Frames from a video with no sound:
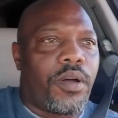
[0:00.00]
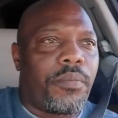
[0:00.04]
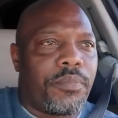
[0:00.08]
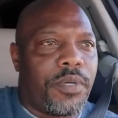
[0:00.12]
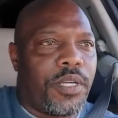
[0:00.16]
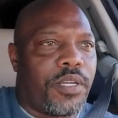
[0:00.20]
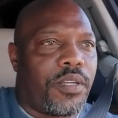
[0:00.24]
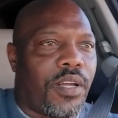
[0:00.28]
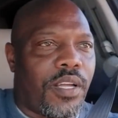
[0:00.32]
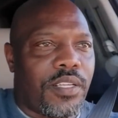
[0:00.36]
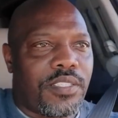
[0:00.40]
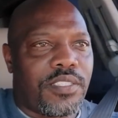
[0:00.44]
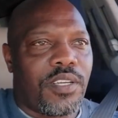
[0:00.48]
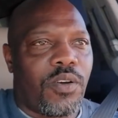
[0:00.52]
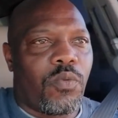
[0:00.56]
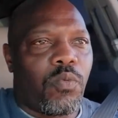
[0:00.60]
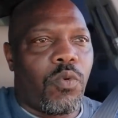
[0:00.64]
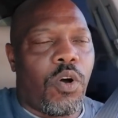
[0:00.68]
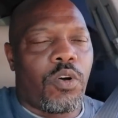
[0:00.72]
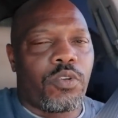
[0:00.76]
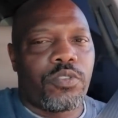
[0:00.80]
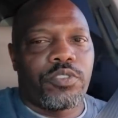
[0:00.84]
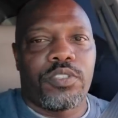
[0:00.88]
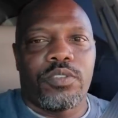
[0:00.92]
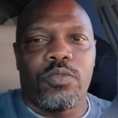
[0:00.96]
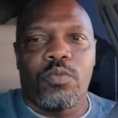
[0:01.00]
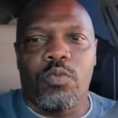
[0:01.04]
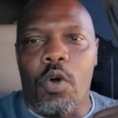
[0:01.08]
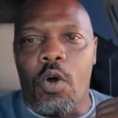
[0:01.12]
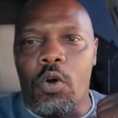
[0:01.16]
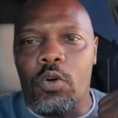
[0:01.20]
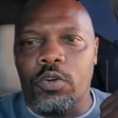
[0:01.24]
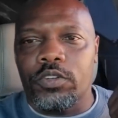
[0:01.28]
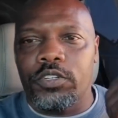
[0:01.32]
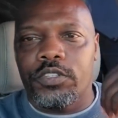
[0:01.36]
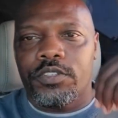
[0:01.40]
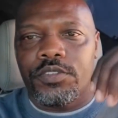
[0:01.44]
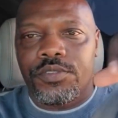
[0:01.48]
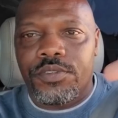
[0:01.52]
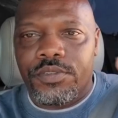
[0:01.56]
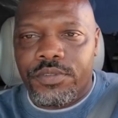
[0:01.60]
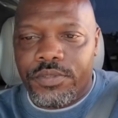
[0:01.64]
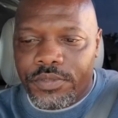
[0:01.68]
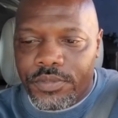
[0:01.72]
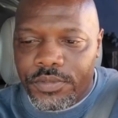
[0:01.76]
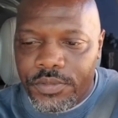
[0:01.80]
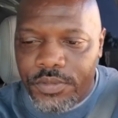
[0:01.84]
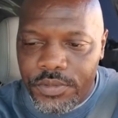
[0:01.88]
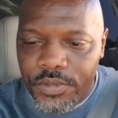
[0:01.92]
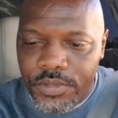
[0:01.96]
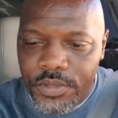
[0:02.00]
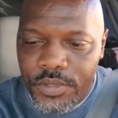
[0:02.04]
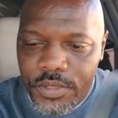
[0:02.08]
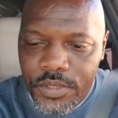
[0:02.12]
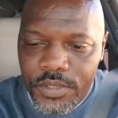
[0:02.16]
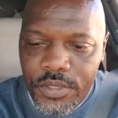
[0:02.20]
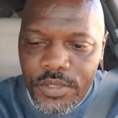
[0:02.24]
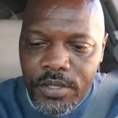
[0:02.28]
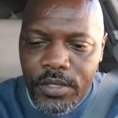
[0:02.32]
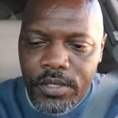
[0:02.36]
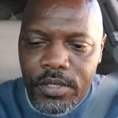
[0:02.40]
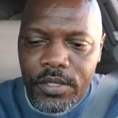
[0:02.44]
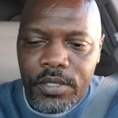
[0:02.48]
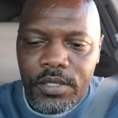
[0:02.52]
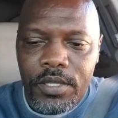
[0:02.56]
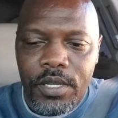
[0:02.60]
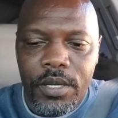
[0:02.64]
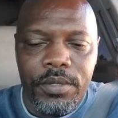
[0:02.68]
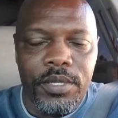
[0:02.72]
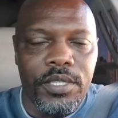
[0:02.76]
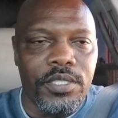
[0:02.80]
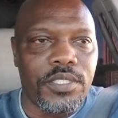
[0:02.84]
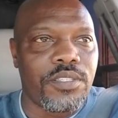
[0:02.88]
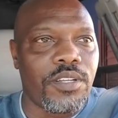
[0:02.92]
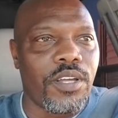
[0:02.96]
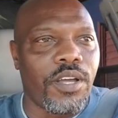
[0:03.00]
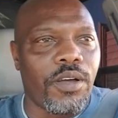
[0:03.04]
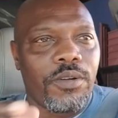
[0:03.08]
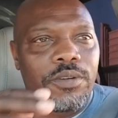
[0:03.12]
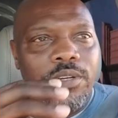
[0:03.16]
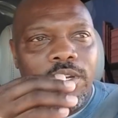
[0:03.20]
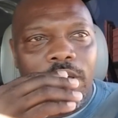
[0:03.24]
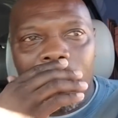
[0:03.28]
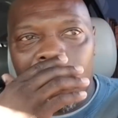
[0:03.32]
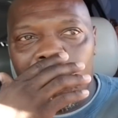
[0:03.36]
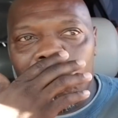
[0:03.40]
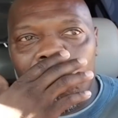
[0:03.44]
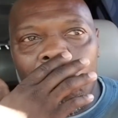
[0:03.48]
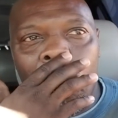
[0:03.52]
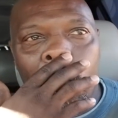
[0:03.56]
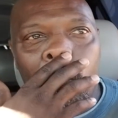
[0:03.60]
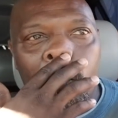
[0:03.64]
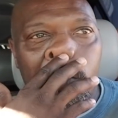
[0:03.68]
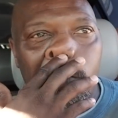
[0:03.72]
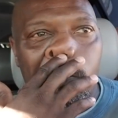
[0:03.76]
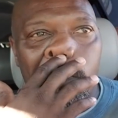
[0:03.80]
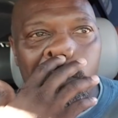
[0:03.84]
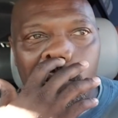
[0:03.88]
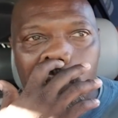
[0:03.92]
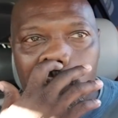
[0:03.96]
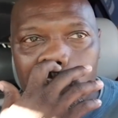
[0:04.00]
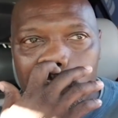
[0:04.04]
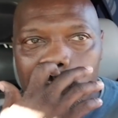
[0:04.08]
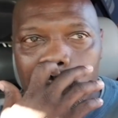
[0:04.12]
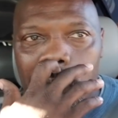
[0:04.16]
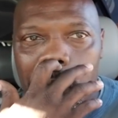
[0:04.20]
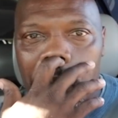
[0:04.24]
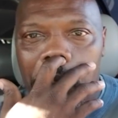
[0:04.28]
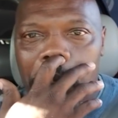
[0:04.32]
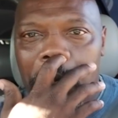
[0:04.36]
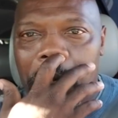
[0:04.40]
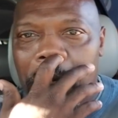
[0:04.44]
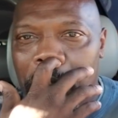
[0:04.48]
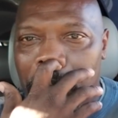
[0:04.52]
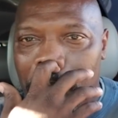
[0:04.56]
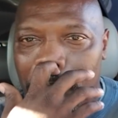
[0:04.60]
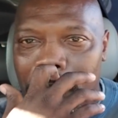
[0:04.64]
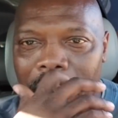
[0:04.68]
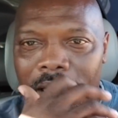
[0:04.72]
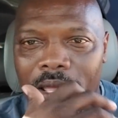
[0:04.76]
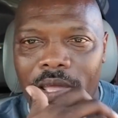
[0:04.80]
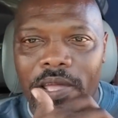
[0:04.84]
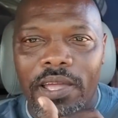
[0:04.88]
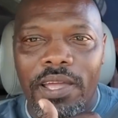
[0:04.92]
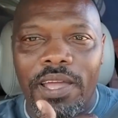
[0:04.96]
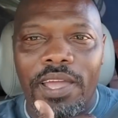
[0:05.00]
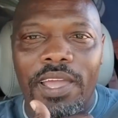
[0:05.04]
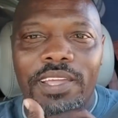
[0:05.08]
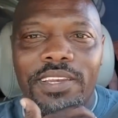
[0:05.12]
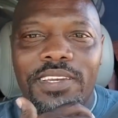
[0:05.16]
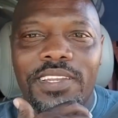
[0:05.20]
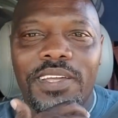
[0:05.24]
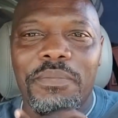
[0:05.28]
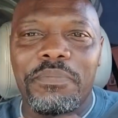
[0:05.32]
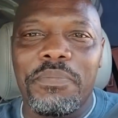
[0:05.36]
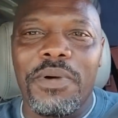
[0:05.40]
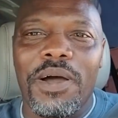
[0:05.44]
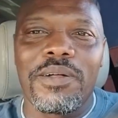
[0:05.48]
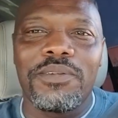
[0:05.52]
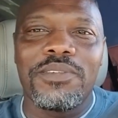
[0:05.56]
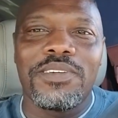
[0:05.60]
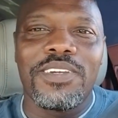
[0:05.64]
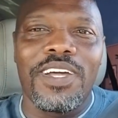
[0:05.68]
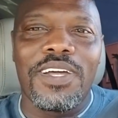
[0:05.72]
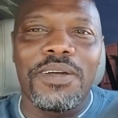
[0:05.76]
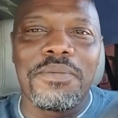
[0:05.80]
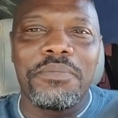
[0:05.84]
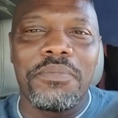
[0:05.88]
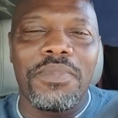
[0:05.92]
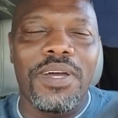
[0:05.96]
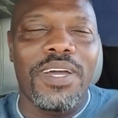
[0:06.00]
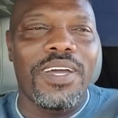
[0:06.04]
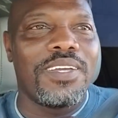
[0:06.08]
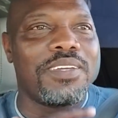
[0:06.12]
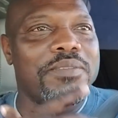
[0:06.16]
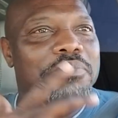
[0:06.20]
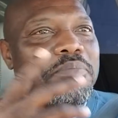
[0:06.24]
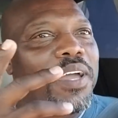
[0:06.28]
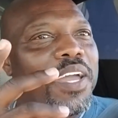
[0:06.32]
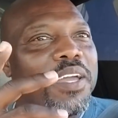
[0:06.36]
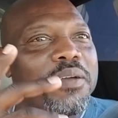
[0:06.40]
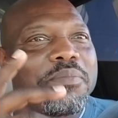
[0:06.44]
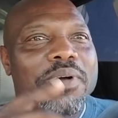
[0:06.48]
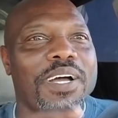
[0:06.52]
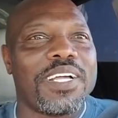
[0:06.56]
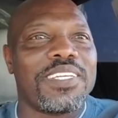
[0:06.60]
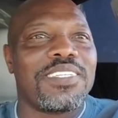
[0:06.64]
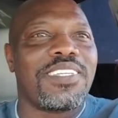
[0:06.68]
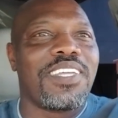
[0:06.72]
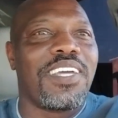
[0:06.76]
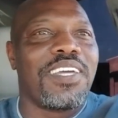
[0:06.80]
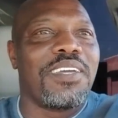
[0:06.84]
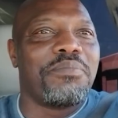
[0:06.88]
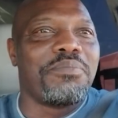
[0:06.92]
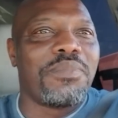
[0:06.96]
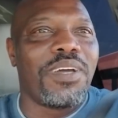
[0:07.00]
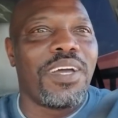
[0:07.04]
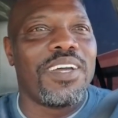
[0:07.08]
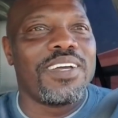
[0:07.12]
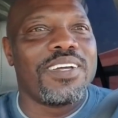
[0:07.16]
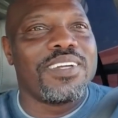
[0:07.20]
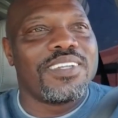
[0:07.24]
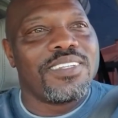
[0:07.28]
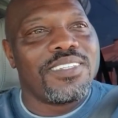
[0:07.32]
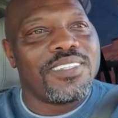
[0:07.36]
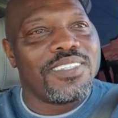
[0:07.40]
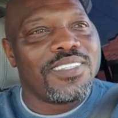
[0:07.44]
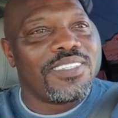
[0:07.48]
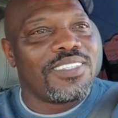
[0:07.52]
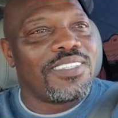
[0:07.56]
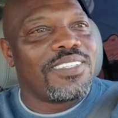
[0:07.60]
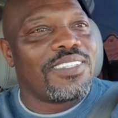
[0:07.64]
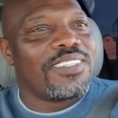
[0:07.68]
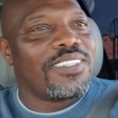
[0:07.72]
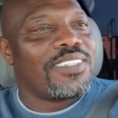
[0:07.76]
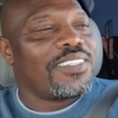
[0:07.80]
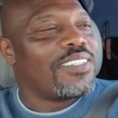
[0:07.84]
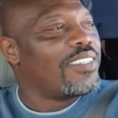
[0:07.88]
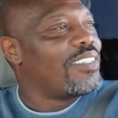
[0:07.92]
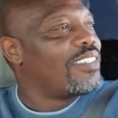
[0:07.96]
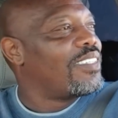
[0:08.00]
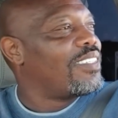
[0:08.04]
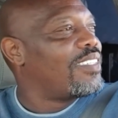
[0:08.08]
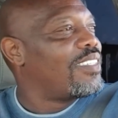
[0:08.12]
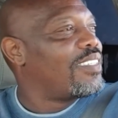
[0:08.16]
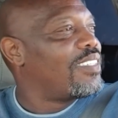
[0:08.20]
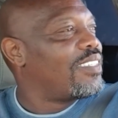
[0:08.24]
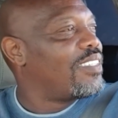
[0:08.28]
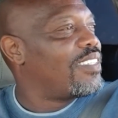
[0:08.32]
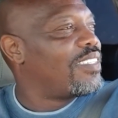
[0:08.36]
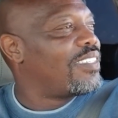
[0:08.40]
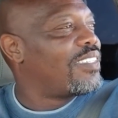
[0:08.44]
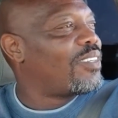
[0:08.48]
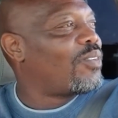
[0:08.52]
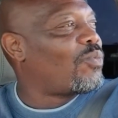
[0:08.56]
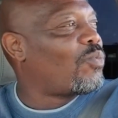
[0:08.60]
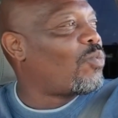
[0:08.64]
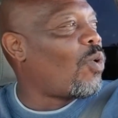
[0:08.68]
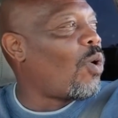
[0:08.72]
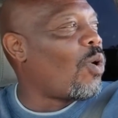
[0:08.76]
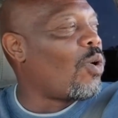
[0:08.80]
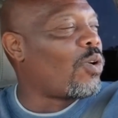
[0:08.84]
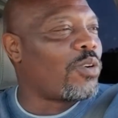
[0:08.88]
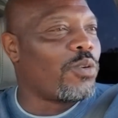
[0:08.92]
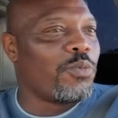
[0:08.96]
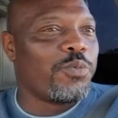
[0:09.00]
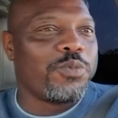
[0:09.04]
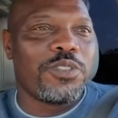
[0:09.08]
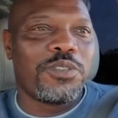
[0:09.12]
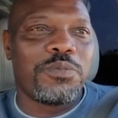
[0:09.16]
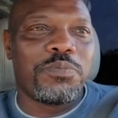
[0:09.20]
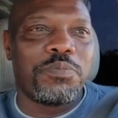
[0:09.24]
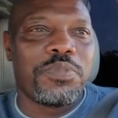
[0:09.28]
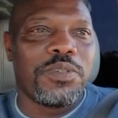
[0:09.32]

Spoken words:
man. I said Walter. Walker. Yeah, his dog name Walker, man. Ain't that about nothing, man? He made my day, man. Walker was